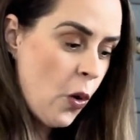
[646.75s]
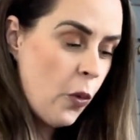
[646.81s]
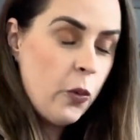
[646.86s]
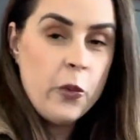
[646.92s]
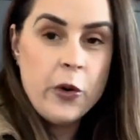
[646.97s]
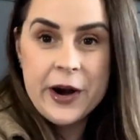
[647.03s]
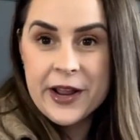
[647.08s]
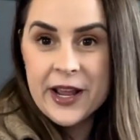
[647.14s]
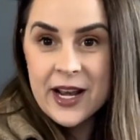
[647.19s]

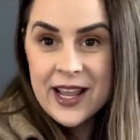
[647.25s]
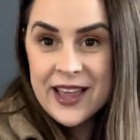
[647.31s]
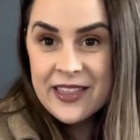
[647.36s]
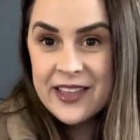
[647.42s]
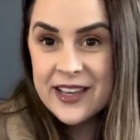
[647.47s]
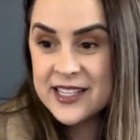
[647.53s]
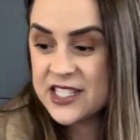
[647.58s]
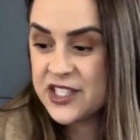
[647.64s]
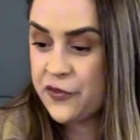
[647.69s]
wanted
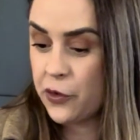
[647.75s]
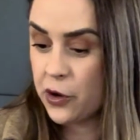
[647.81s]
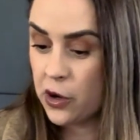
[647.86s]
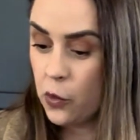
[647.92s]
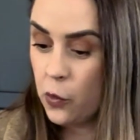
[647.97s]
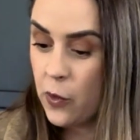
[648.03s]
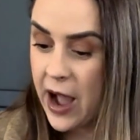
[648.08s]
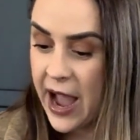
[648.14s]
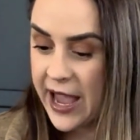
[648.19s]
this for a
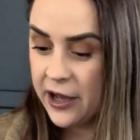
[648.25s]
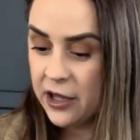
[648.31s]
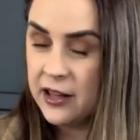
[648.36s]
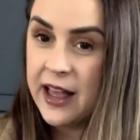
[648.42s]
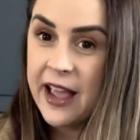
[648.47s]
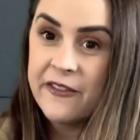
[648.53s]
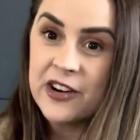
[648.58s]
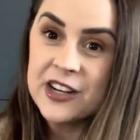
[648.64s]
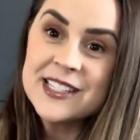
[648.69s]
while,
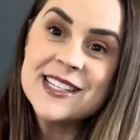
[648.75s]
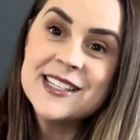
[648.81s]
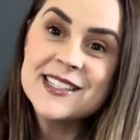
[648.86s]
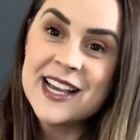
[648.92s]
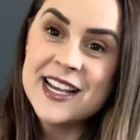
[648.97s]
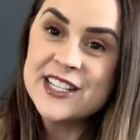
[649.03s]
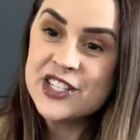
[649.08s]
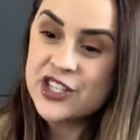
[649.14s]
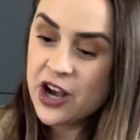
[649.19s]
ever since
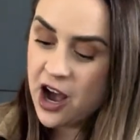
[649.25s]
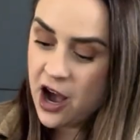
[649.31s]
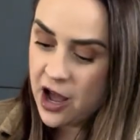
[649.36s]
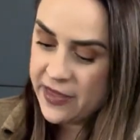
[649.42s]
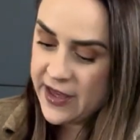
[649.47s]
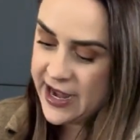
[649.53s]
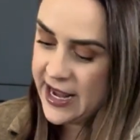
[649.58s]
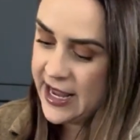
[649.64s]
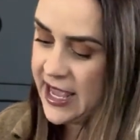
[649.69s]
I saw
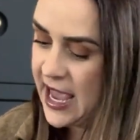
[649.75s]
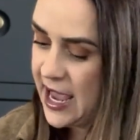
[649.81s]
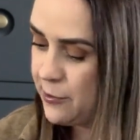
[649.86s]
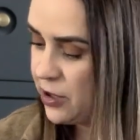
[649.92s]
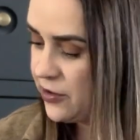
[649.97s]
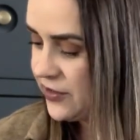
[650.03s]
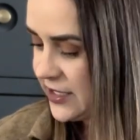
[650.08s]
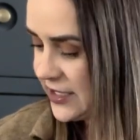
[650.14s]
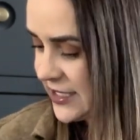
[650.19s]
that it came
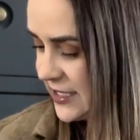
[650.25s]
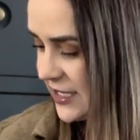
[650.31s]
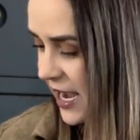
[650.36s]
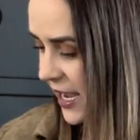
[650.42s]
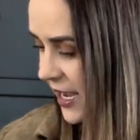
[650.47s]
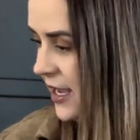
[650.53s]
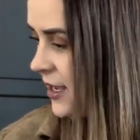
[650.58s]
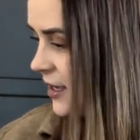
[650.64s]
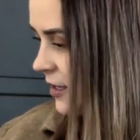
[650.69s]
on the
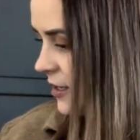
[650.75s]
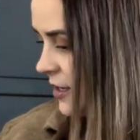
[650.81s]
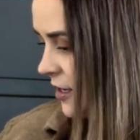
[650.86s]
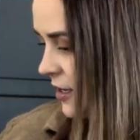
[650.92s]
site.